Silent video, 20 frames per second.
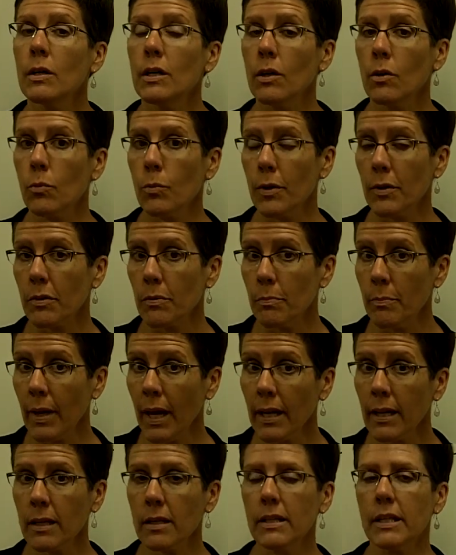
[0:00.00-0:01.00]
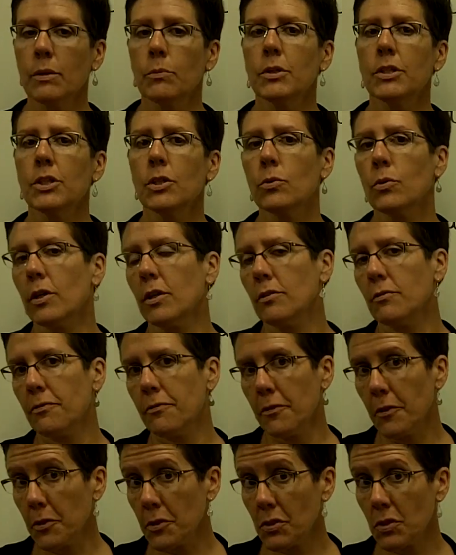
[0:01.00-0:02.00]
arithmetically, when you were in
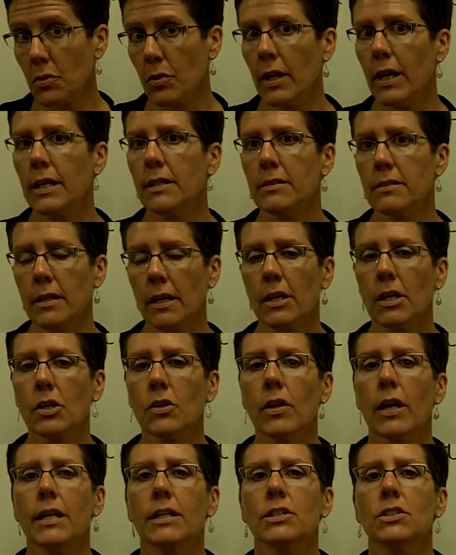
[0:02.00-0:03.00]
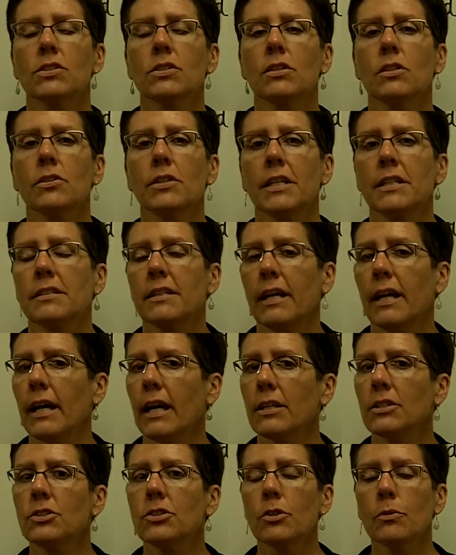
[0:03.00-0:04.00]
first grade, second grade, and just learning to
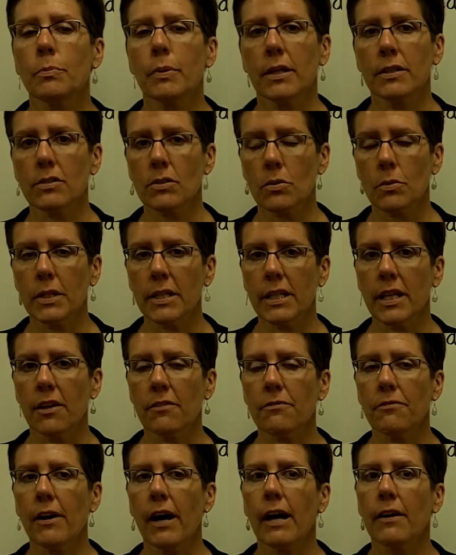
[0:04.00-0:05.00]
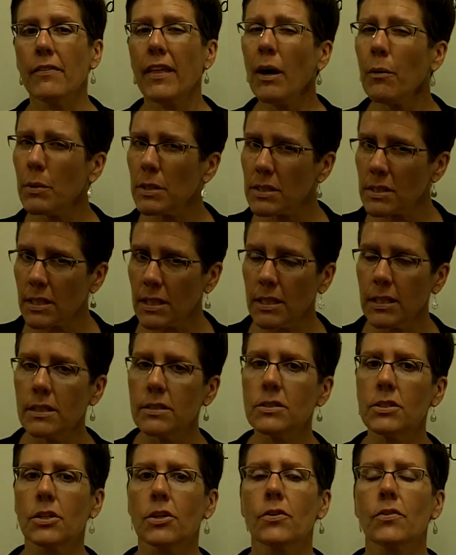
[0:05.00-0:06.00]
add 2 plus 3 to get 5, that was
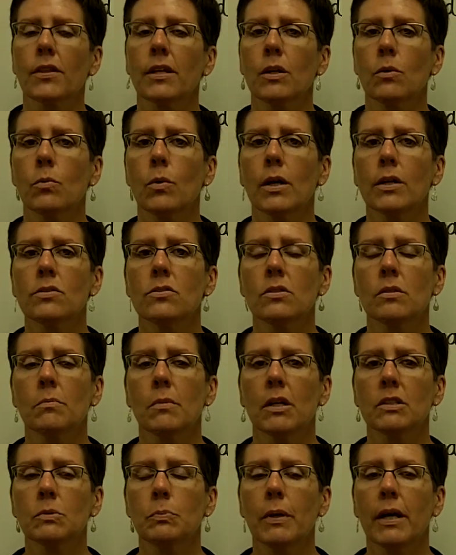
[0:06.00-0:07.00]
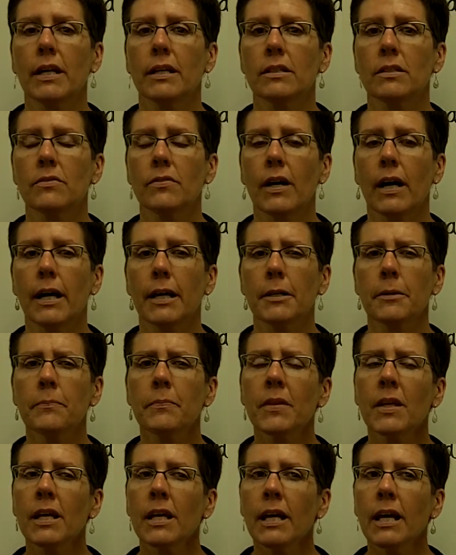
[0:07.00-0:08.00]
easier than it was to multiply and divide.
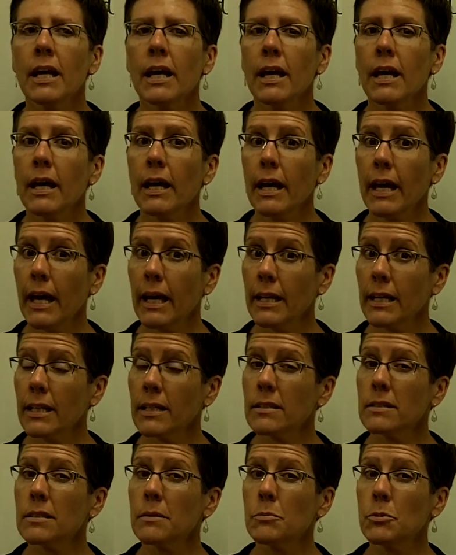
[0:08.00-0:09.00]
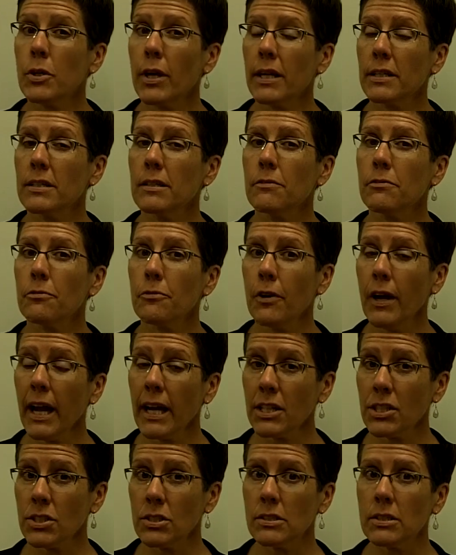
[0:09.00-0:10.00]
Adding and subtracting
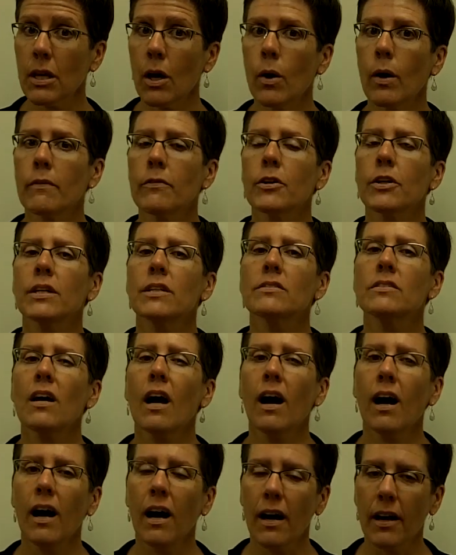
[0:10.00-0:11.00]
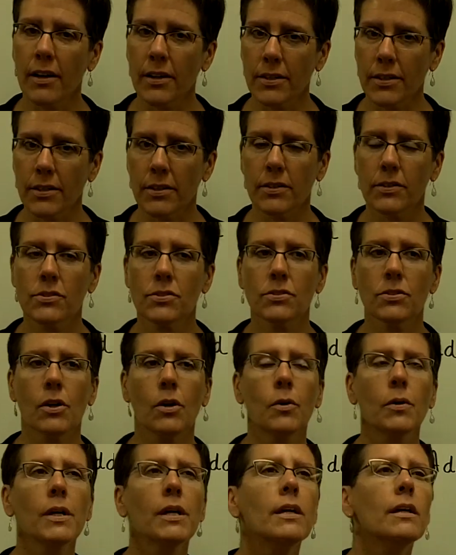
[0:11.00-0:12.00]
fractions, however, is harder.
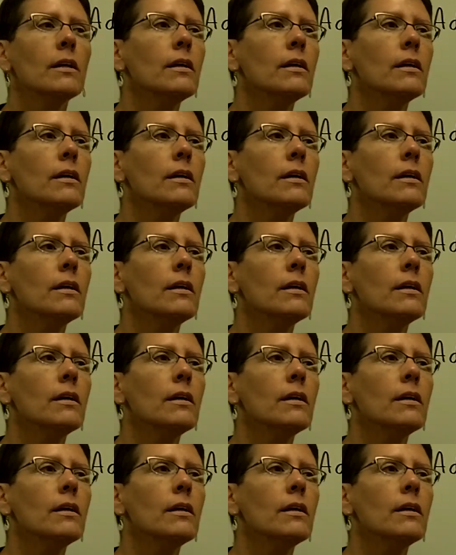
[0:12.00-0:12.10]
So